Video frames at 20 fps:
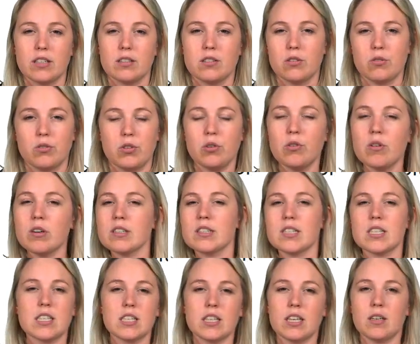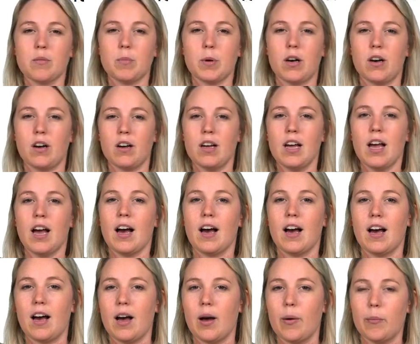So you are sitting in a bar,
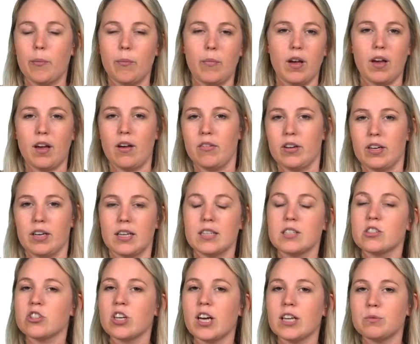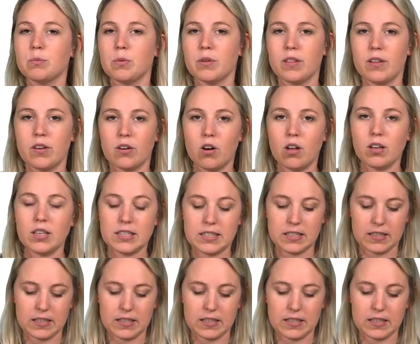having a nice chat with your colleagues,